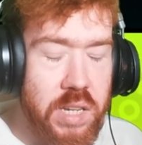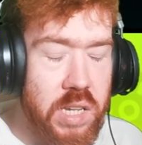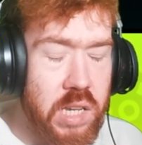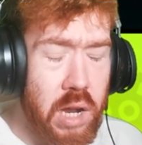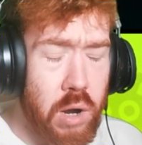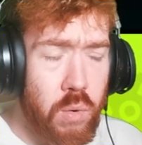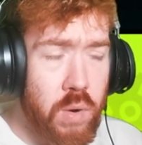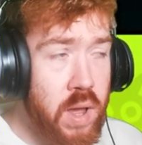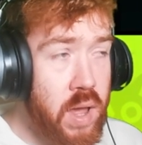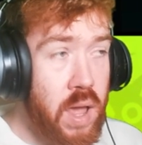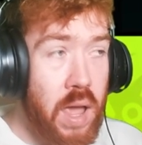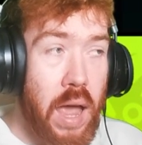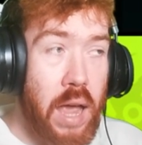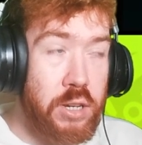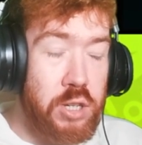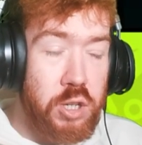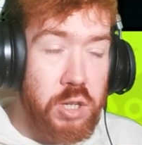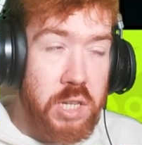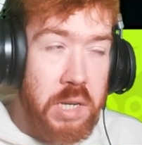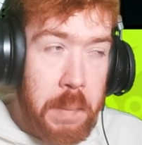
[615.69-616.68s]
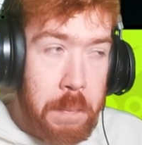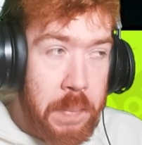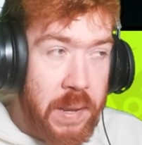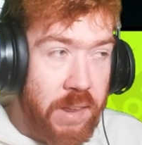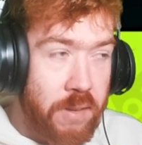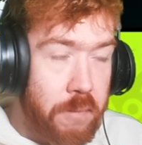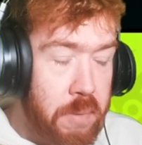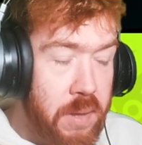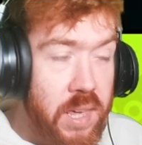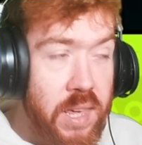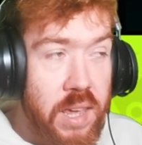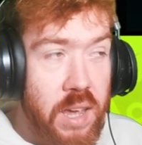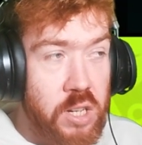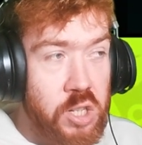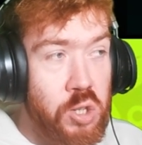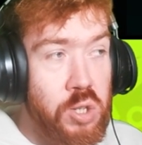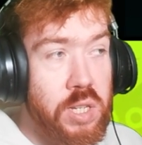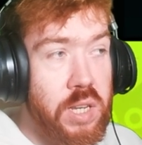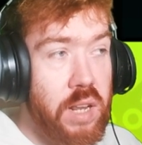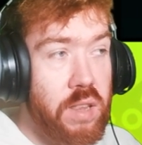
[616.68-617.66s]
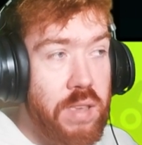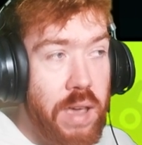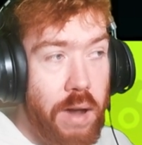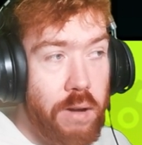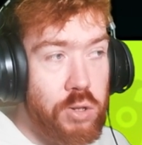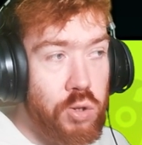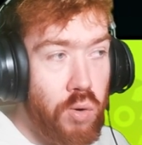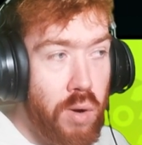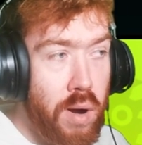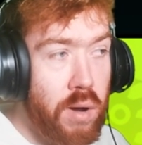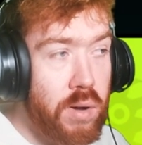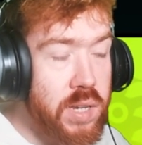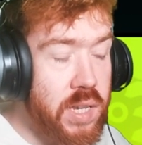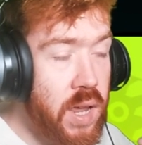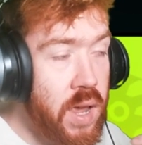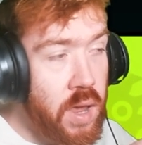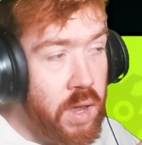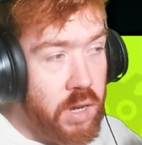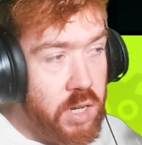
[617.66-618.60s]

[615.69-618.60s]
So I was using her in PvP, I was using her in Tower Trials.